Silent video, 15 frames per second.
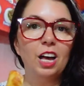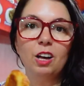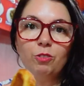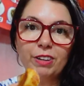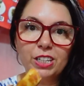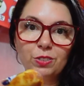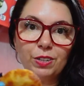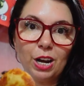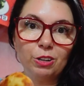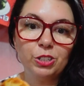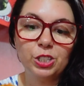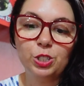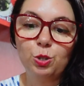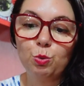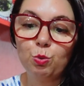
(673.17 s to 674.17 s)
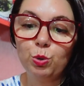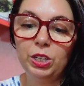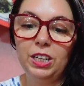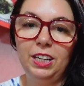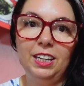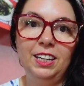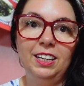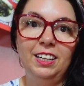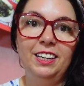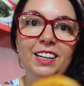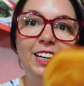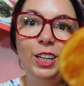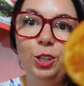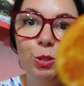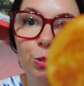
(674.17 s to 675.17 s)
And rice flour, just 3
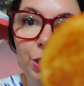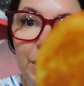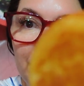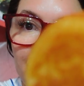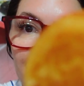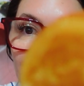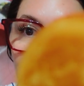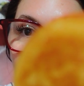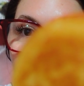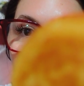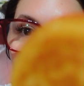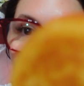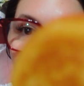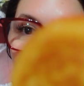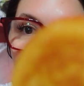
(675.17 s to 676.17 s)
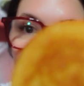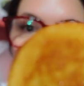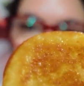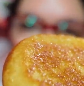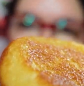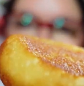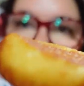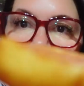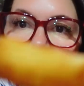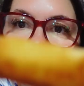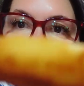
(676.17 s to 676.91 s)
ingredients, that's it. The